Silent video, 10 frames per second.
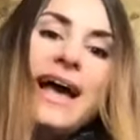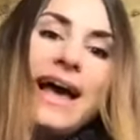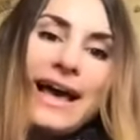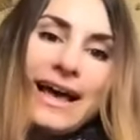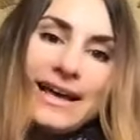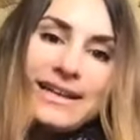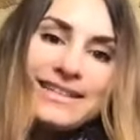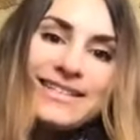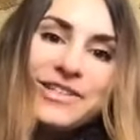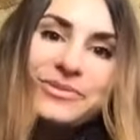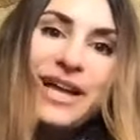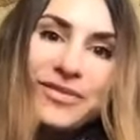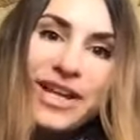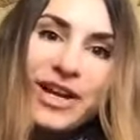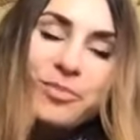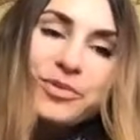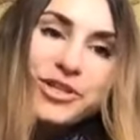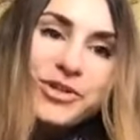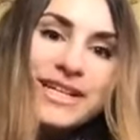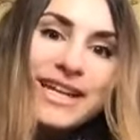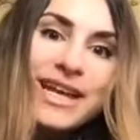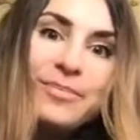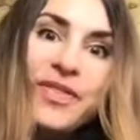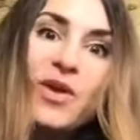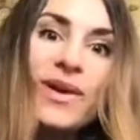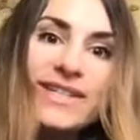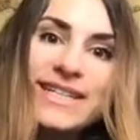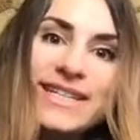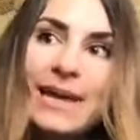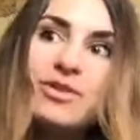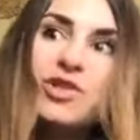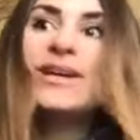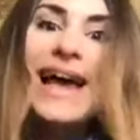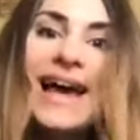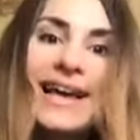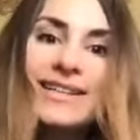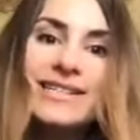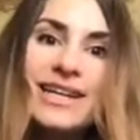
and you loved that opportunity but then once it came to an end